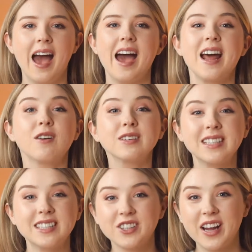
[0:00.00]
At our
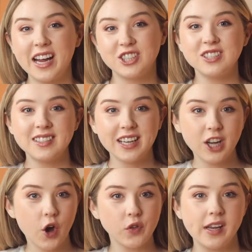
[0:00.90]
sister agency
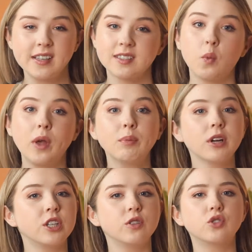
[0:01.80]
Codeless, we
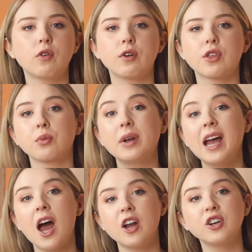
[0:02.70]
produce over
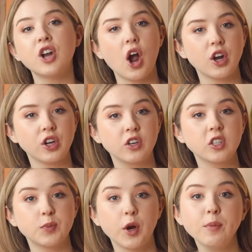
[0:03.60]
300
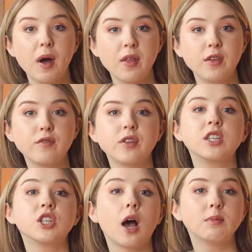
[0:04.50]
articles per month for
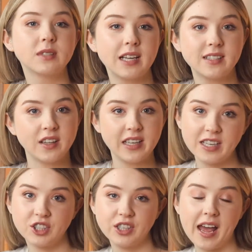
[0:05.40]
the top sites on
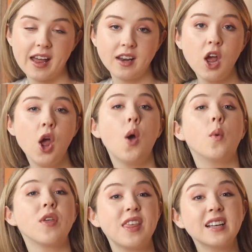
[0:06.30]
the internet.
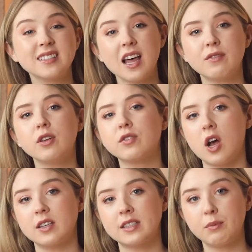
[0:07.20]
With this level of
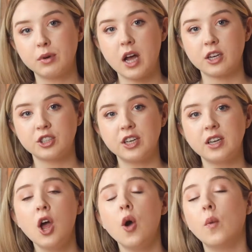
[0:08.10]
content
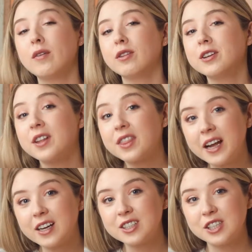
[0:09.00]
production, we've learned a
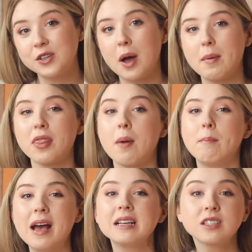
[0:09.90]
thing or two about the
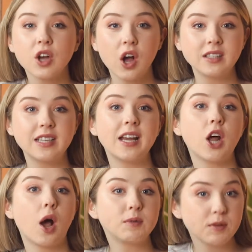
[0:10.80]
best
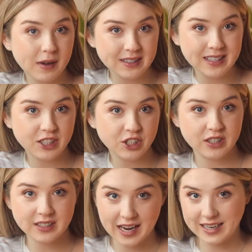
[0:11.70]
content
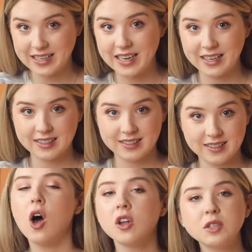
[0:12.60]
optimization
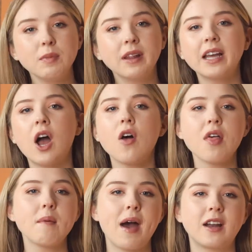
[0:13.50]
techniques. Ultimately, all
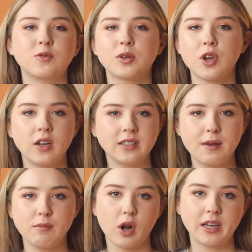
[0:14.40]
that matters with
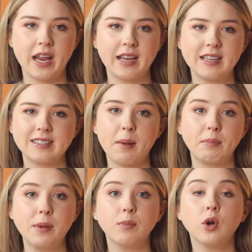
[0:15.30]
content marketing is that
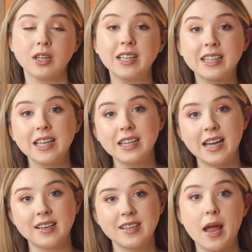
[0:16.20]
people click the
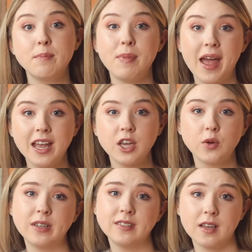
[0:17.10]
links and pay
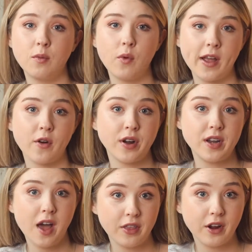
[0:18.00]
you in some way or
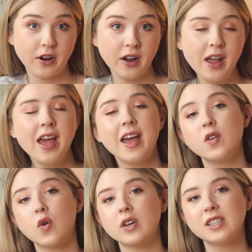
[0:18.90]
another.
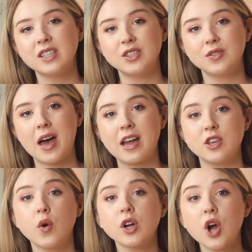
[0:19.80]
In order to do that,
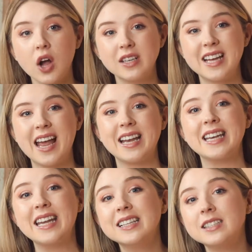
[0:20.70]
your content
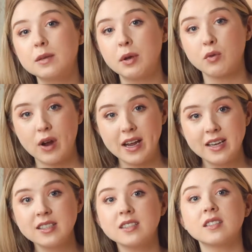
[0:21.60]
needs to be
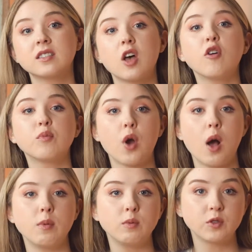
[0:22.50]
written to solve
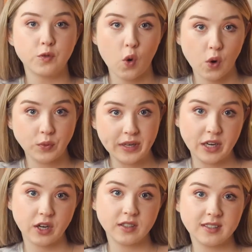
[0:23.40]
problems for
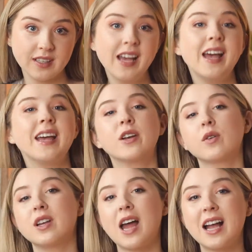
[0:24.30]
readers.
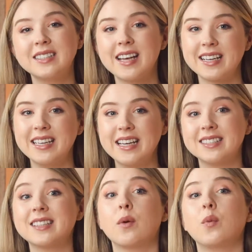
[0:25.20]
Here are 9
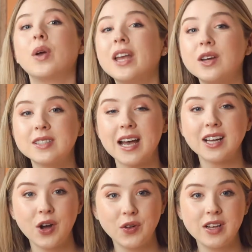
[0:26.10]
techniques that we use
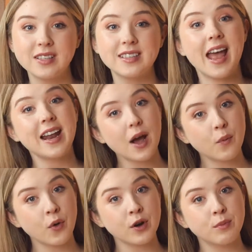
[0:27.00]
at Codeless and
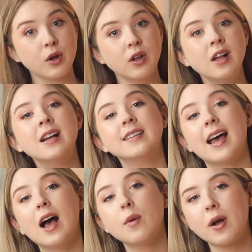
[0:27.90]
at Wordable
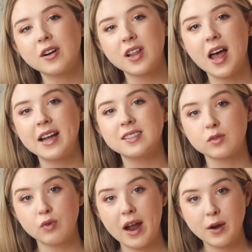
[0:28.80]
to help our
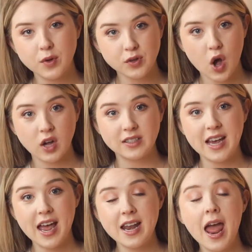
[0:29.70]
clients rank with content
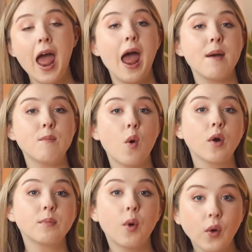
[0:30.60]
and,
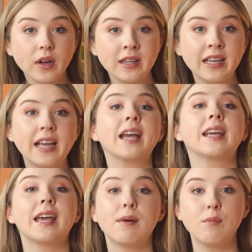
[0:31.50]
more importantly,
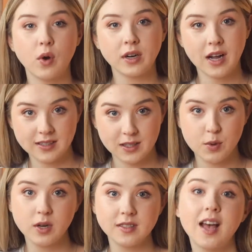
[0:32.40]
get more
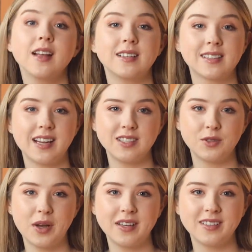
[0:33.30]
customers. Let's get into it.